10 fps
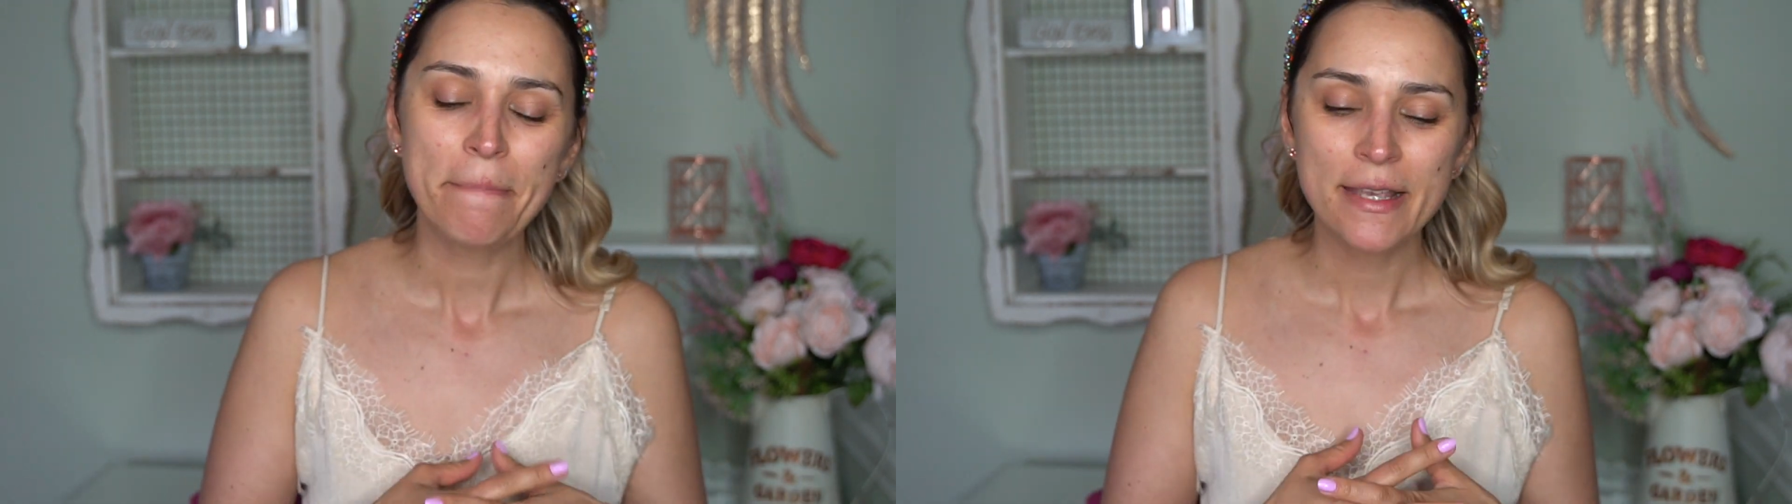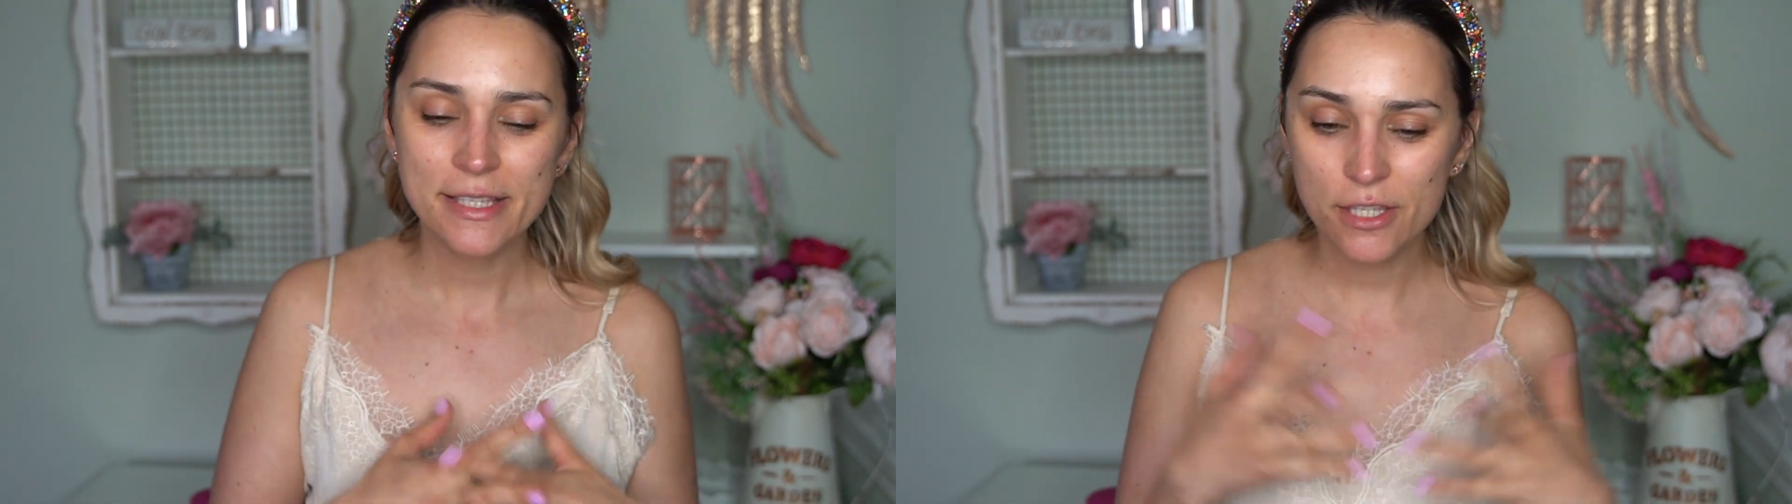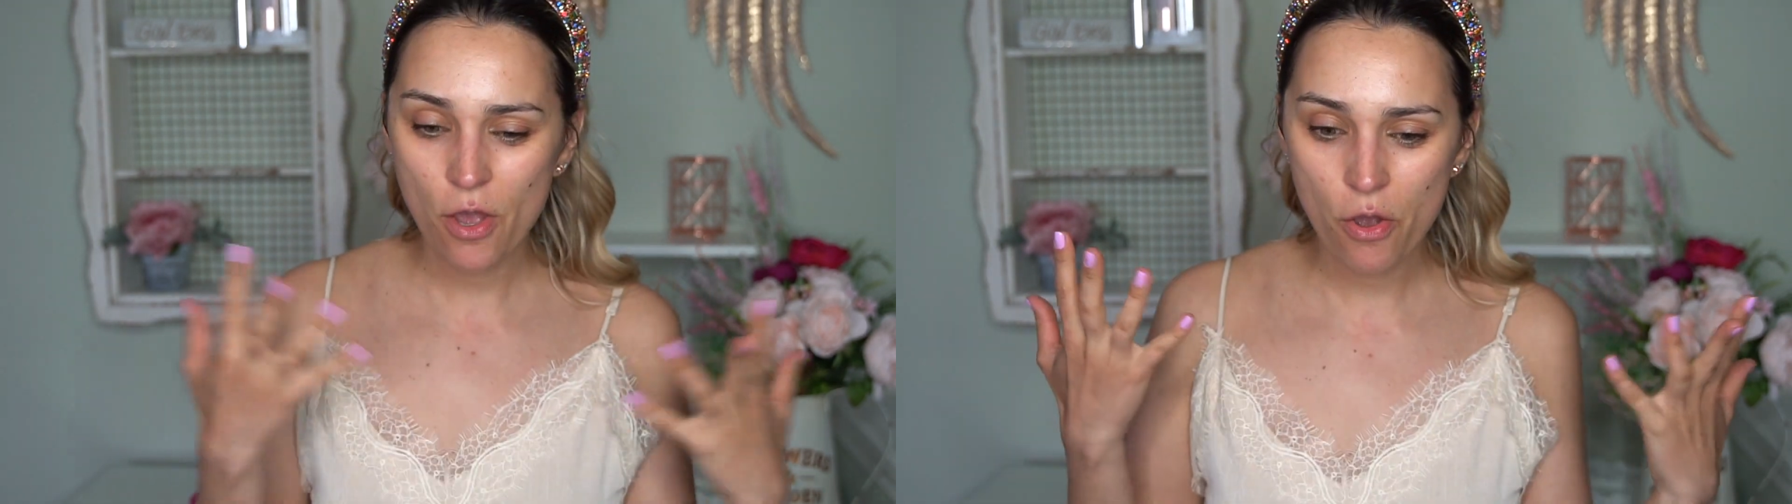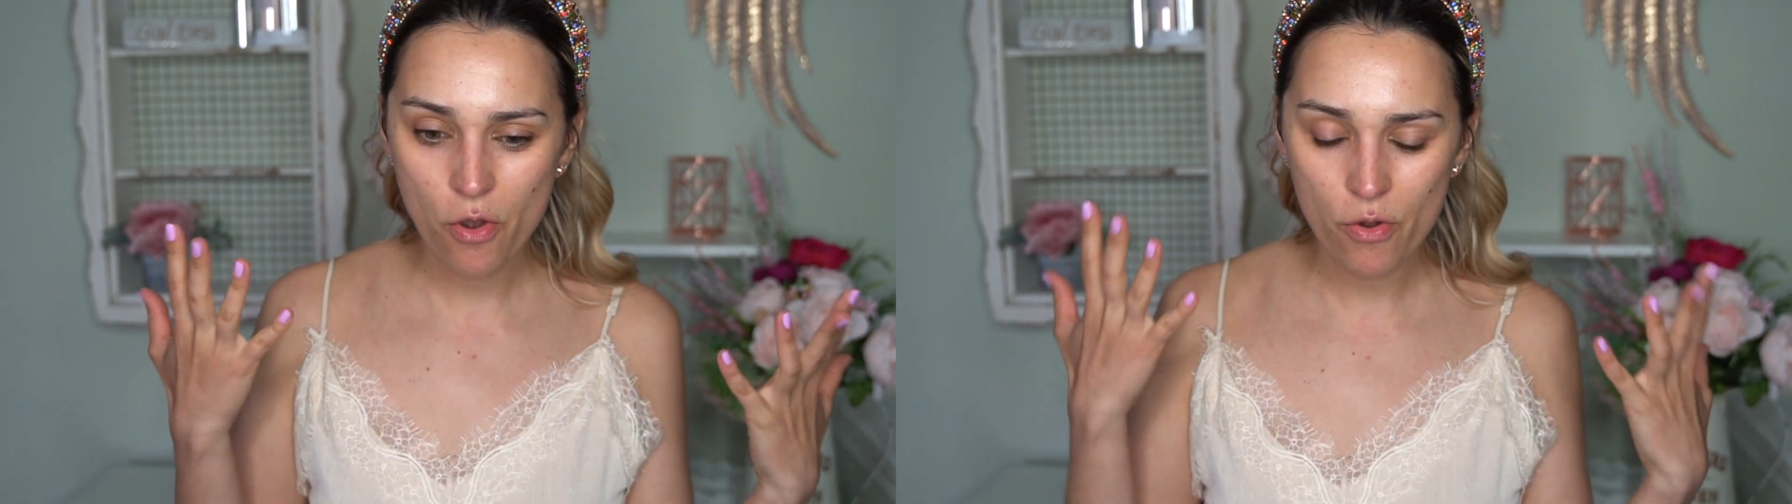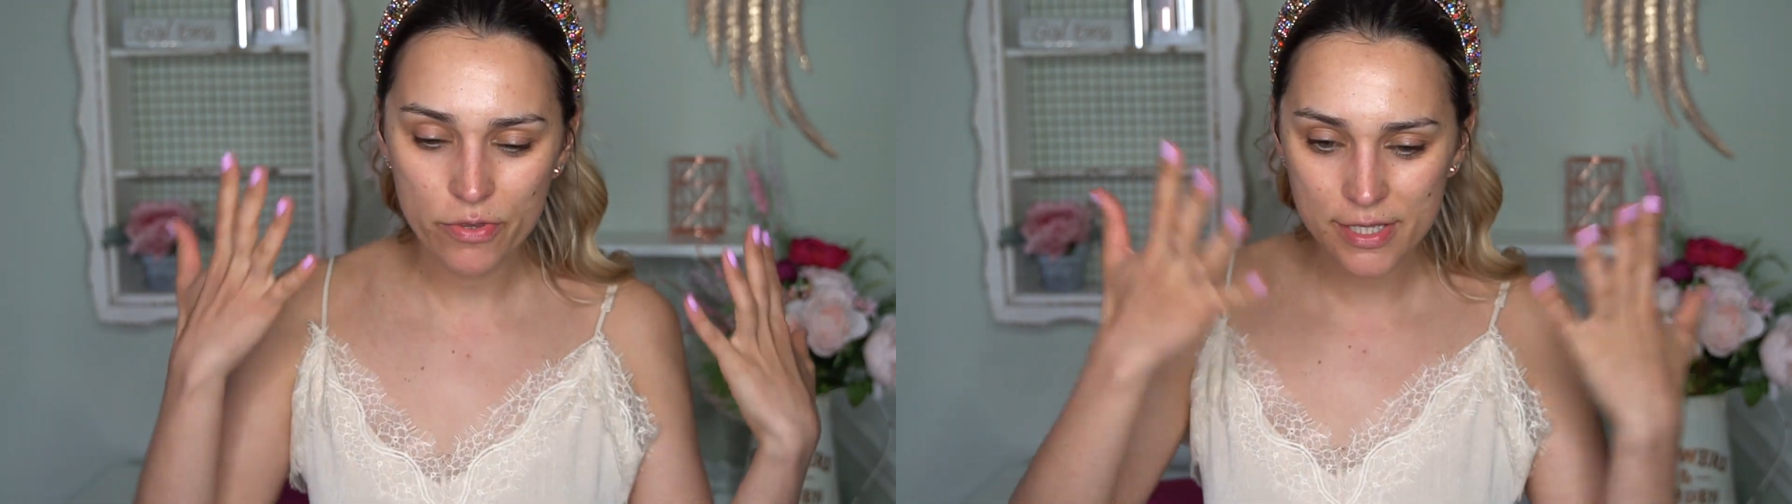
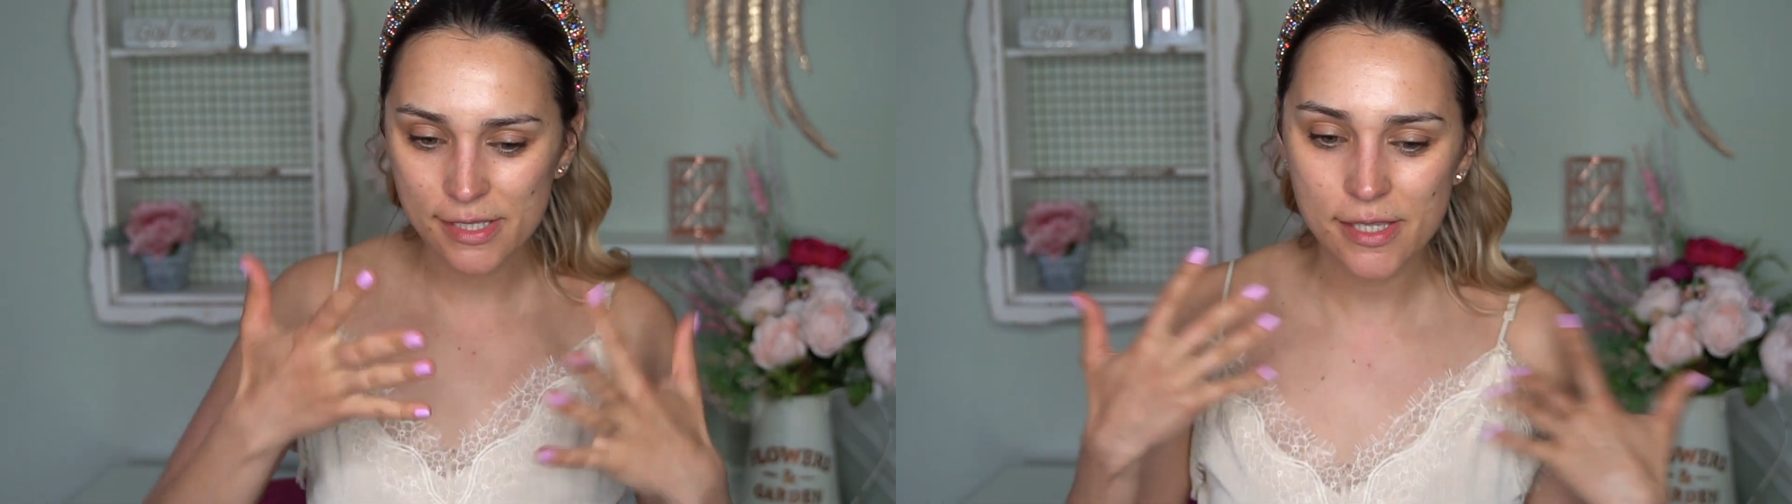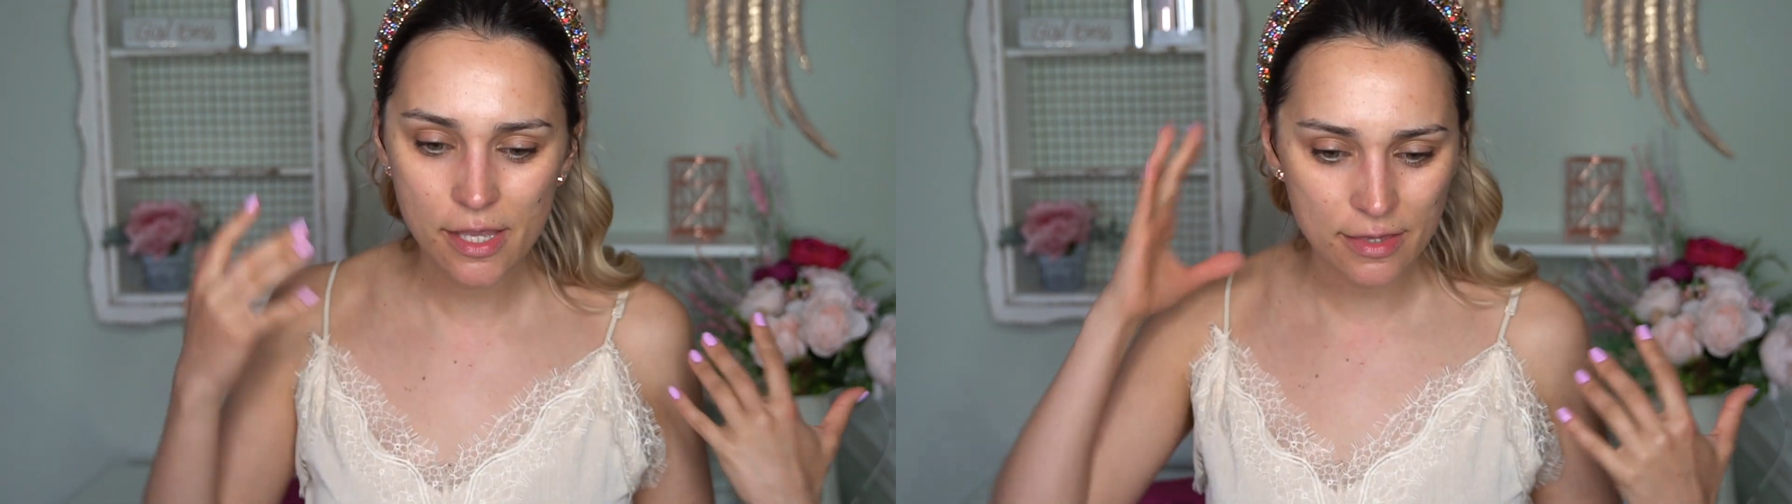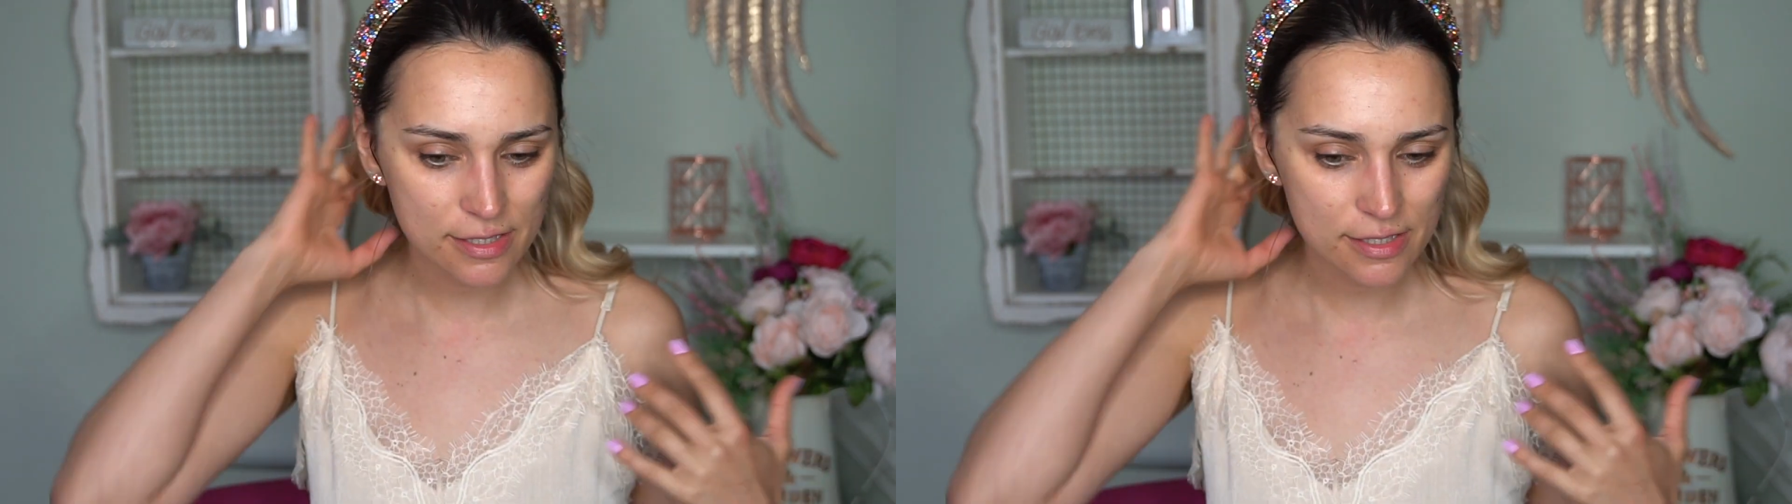So this is it.